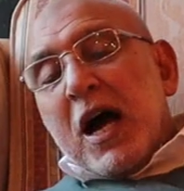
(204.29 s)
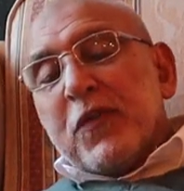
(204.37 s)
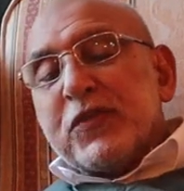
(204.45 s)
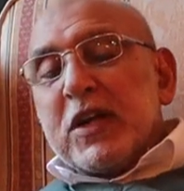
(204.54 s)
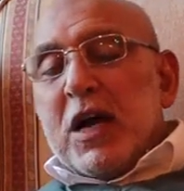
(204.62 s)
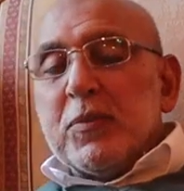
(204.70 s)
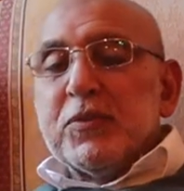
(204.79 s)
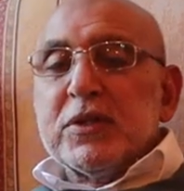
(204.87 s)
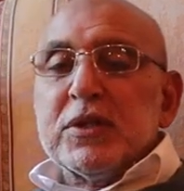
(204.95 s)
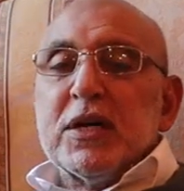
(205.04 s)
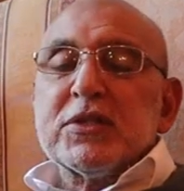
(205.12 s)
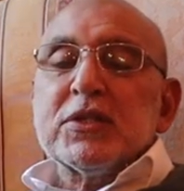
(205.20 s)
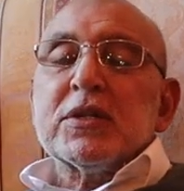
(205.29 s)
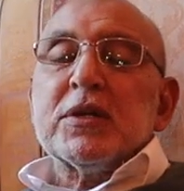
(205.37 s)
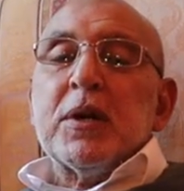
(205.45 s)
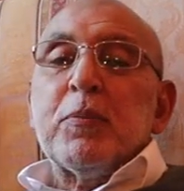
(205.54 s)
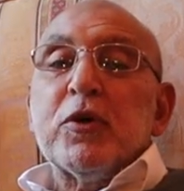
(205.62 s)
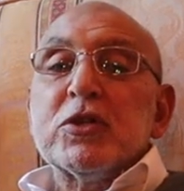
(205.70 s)
after Abdel Nasser
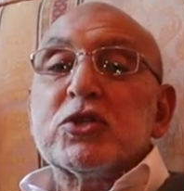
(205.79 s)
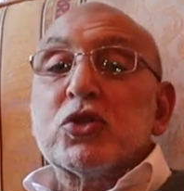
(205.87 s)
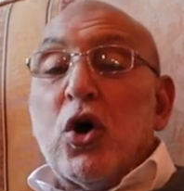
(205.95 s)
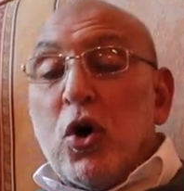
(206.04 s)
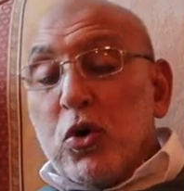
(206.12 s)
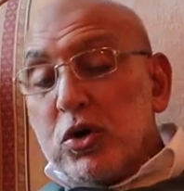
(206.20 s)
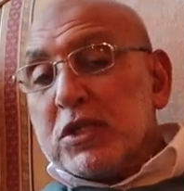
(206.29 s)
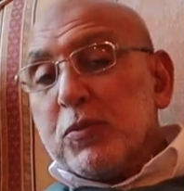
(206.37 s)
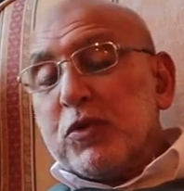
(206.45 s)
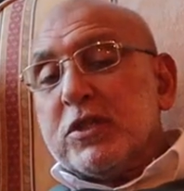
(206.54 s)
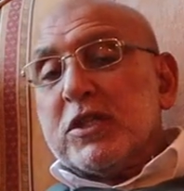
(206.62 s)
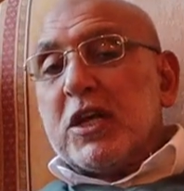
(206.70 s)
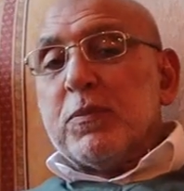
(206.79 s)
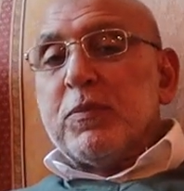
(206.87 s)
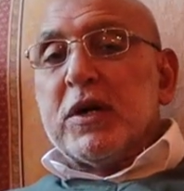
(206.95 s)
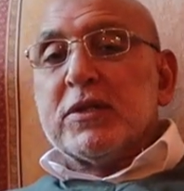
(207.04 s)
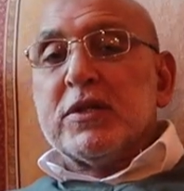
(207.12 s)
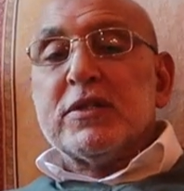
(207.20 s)
abolished all the political
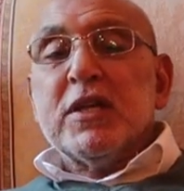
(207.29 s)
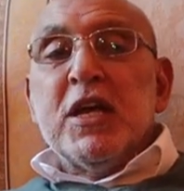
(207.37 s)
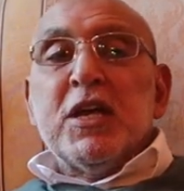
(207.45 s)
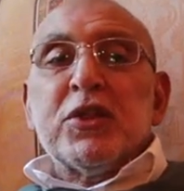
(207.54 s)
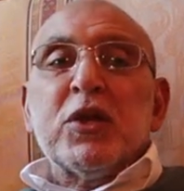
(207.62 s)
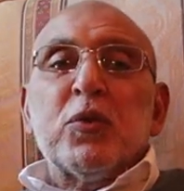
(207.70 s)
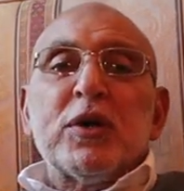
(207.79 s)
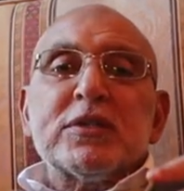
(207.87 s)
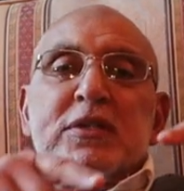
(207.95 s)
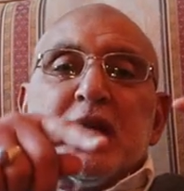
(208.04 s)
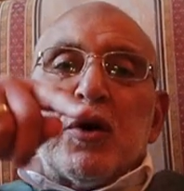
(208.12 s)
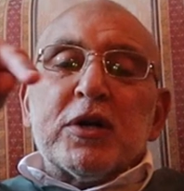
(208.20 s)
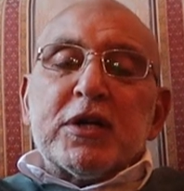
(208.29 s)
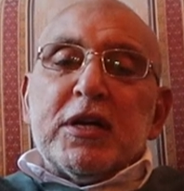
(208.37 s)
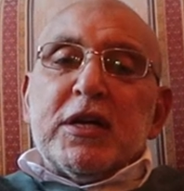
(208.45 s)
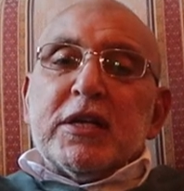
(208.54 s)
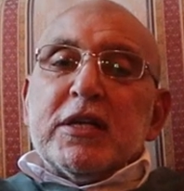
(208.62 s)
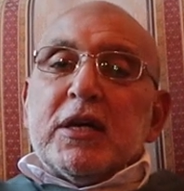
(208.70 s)
parties, there was in our
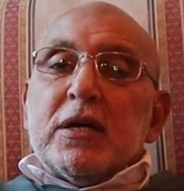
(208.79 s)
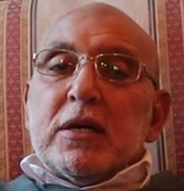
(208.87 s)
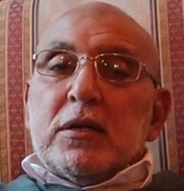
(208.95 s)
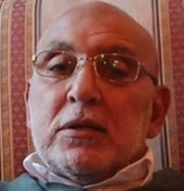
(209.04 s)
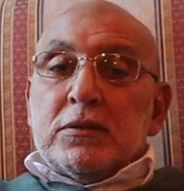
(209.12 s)
area